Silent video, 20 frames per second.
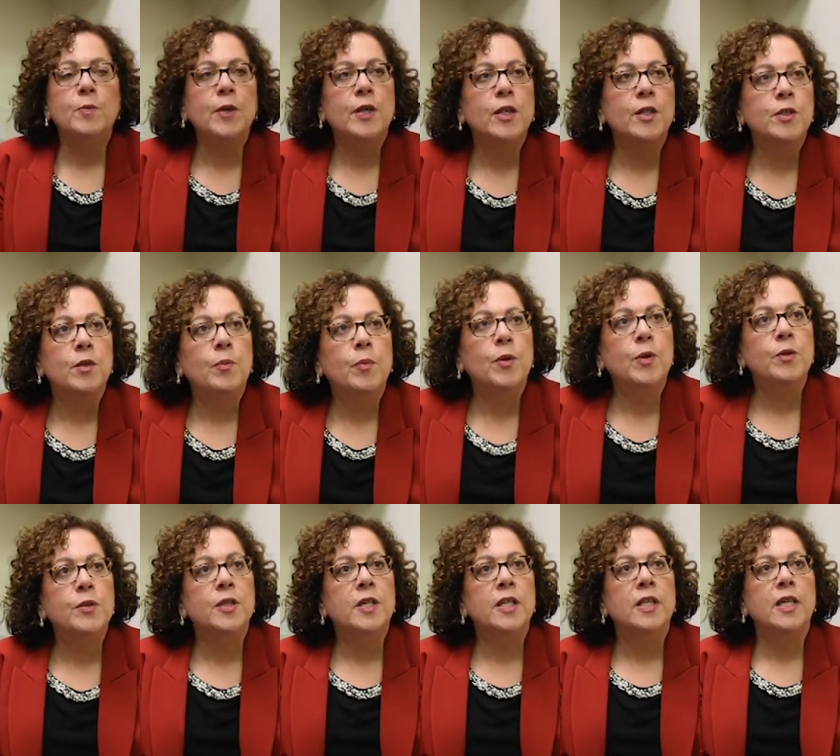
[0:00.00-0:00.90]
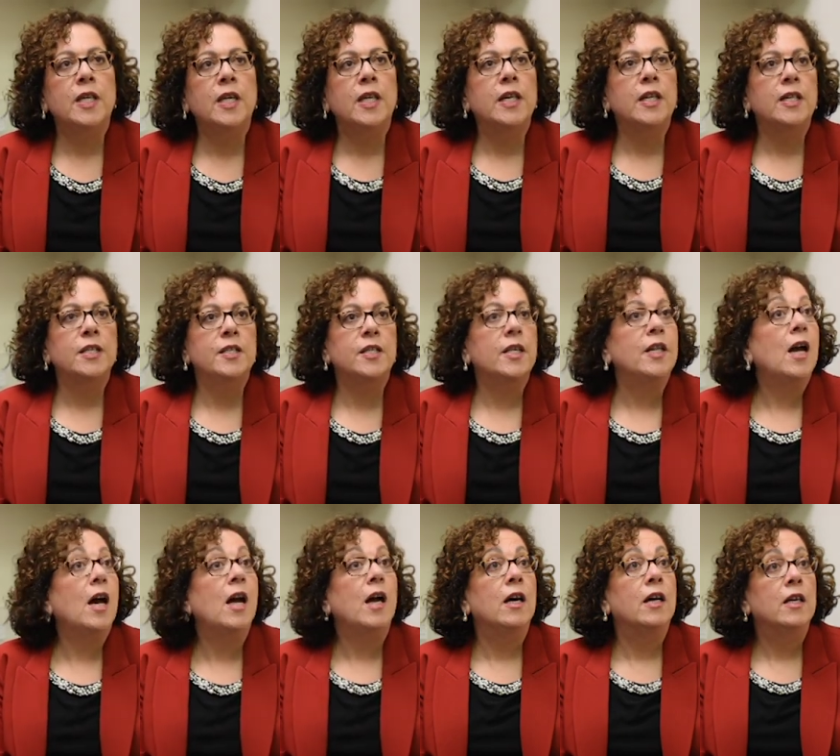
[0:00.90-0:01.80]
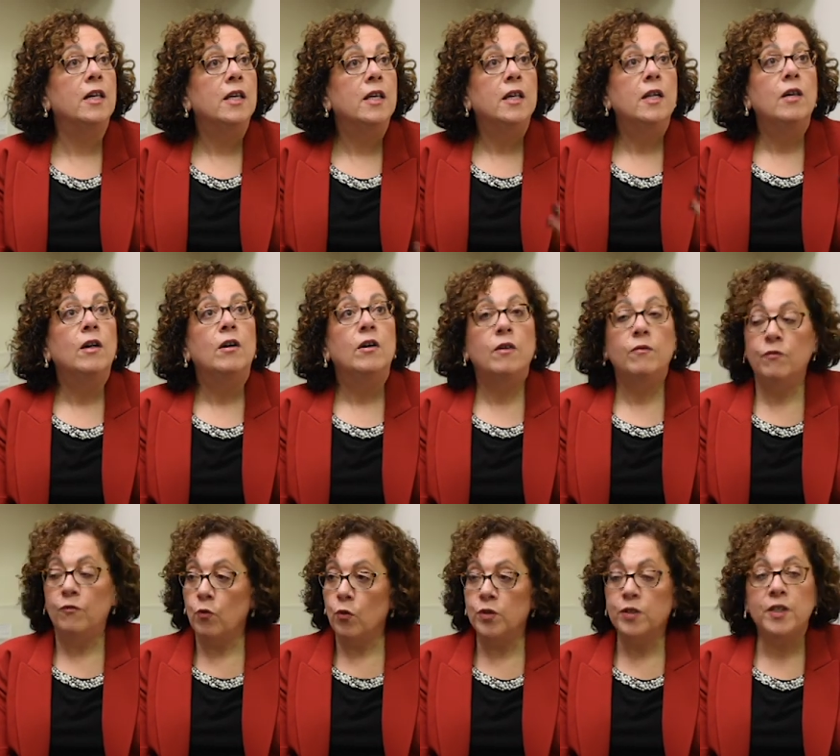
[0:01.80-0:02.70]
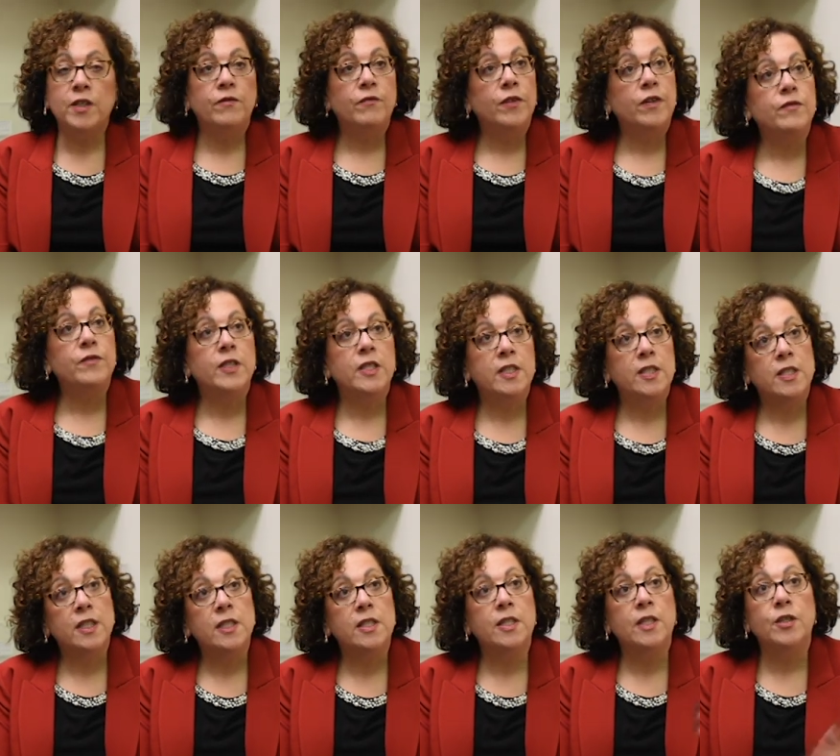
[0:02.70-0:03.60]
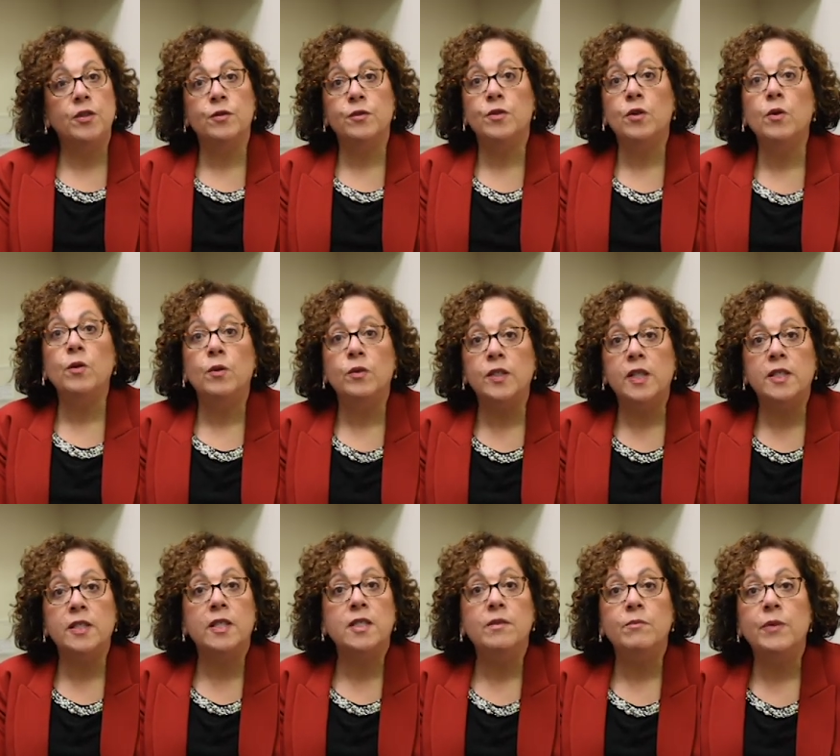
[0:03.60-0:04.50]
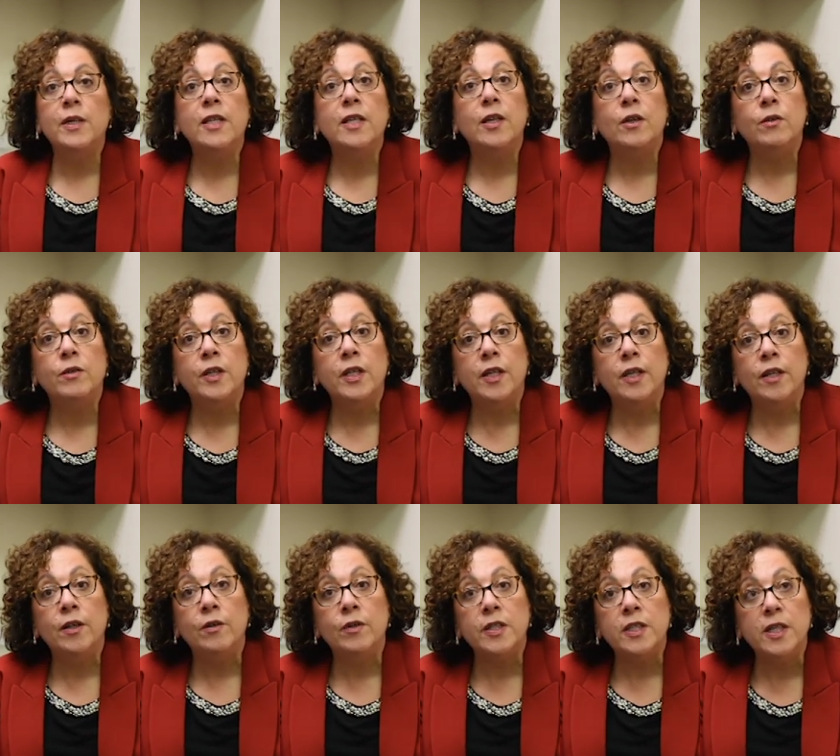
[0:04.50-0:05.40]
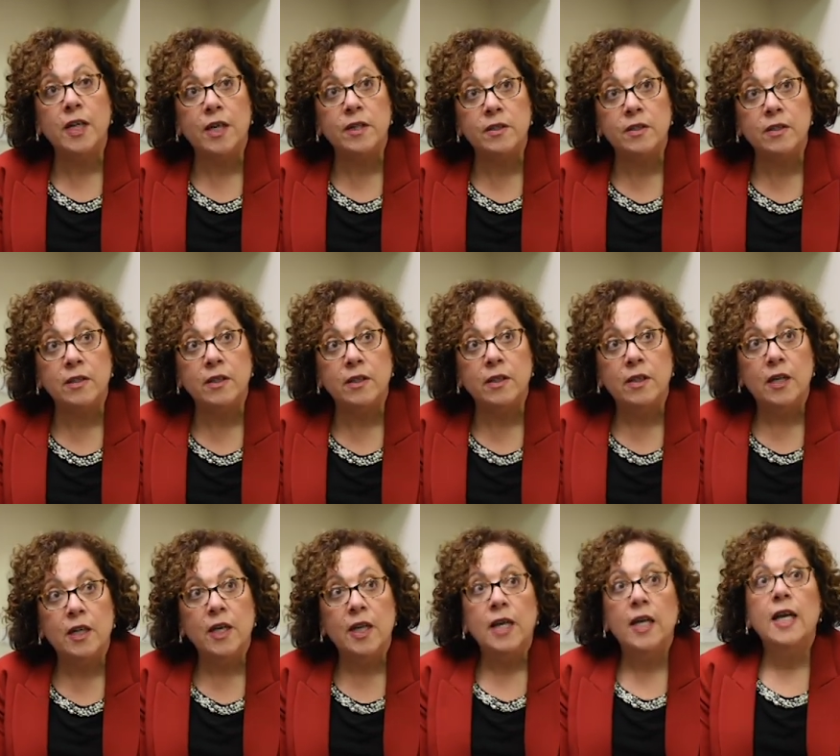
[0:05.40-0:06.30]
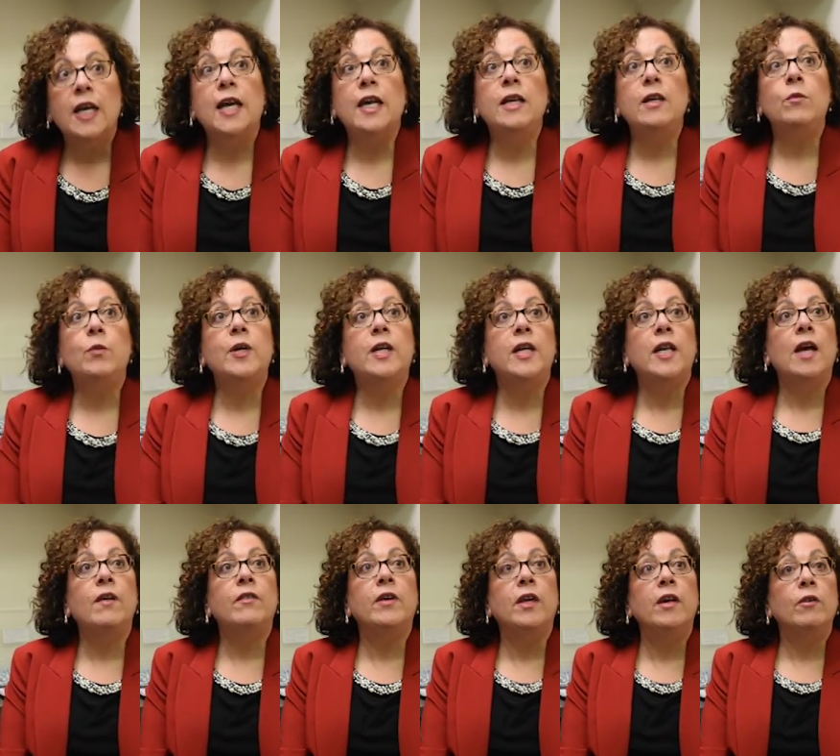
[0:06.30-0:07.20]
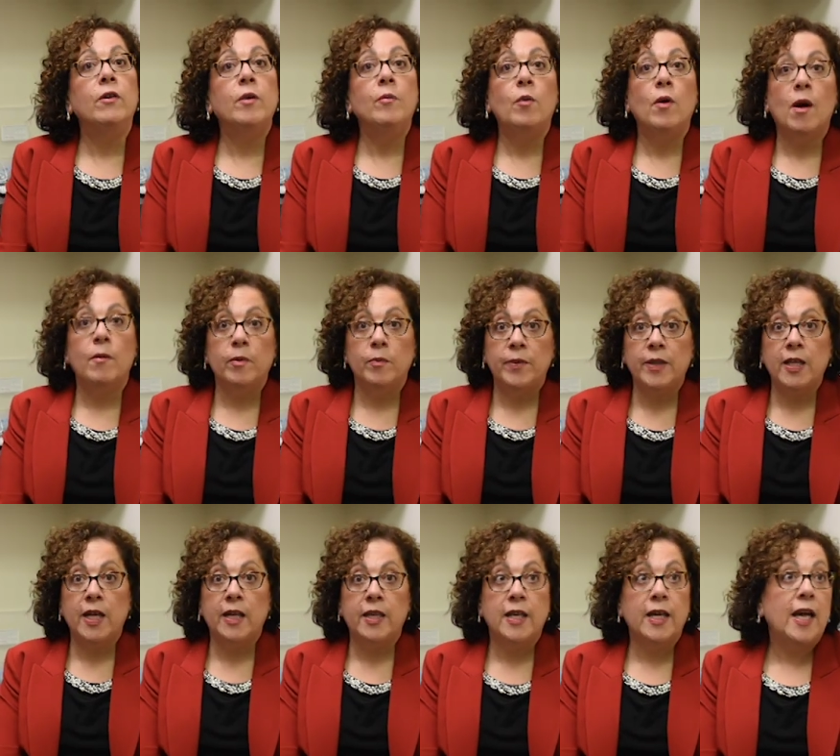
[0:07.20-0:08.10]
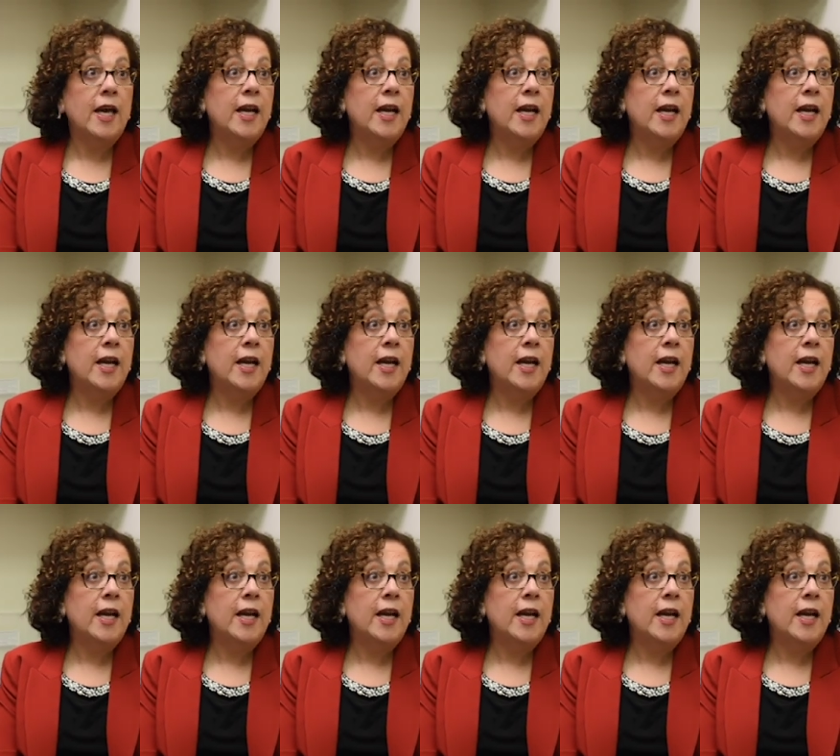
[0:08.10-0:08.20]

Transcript: because a person is young, 14, 15, 16 years old, that doesn't mean they don't need a hearing test. We can have a hearing problem at any